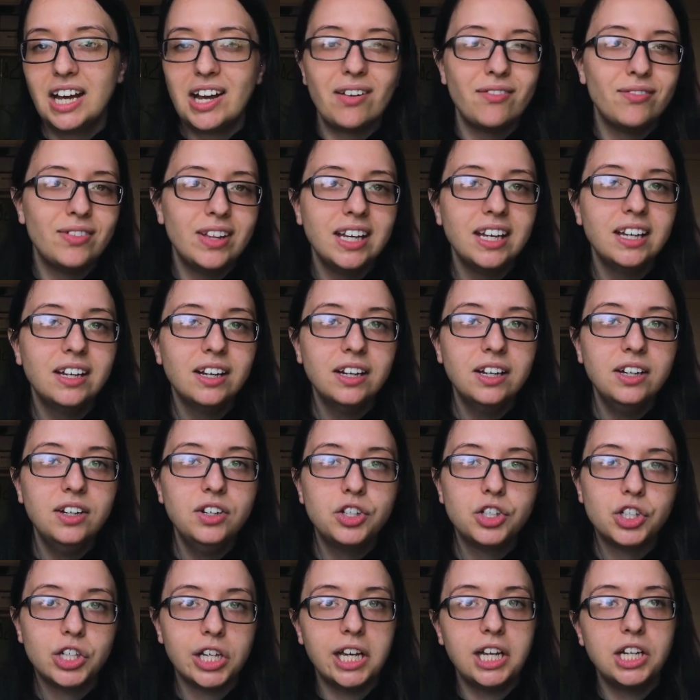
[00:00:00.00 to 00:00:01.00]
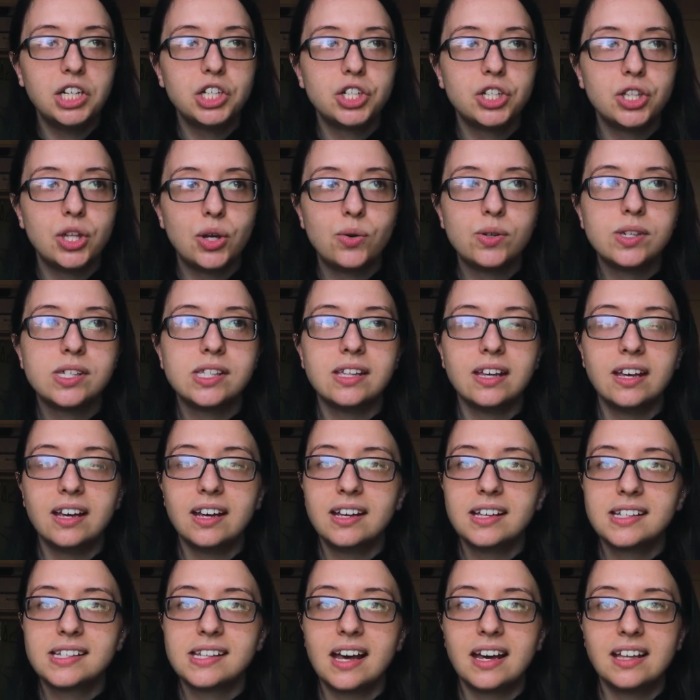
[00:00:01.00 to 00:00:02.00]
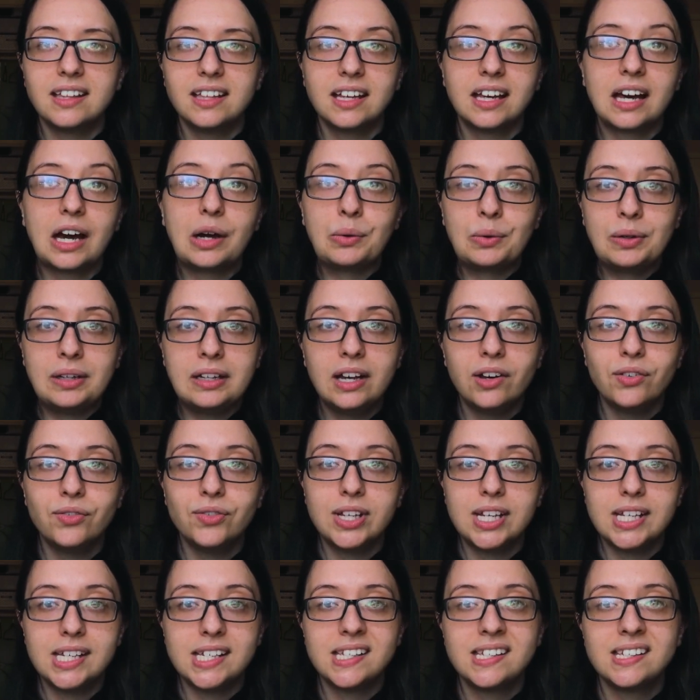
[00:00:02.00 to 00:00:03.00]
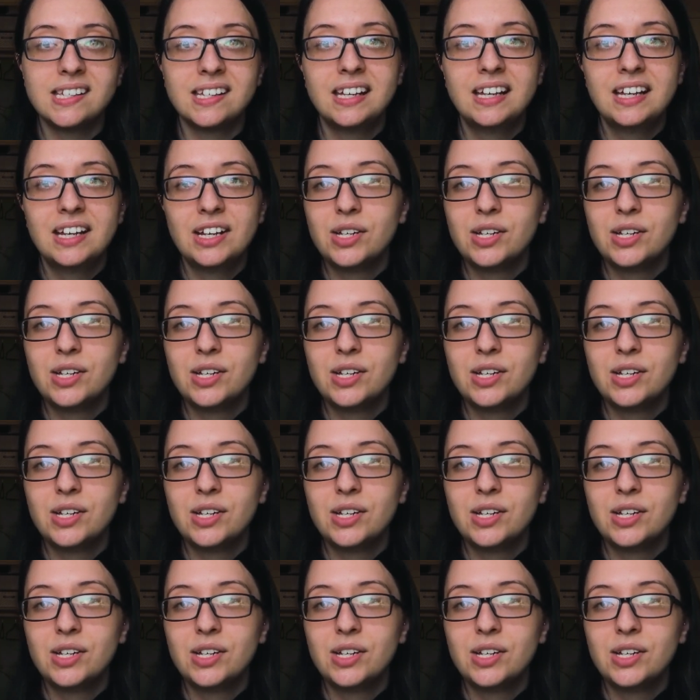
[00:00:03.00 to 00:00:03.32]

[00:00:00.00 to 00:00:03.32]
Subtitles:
If they could change those things, I think I would give this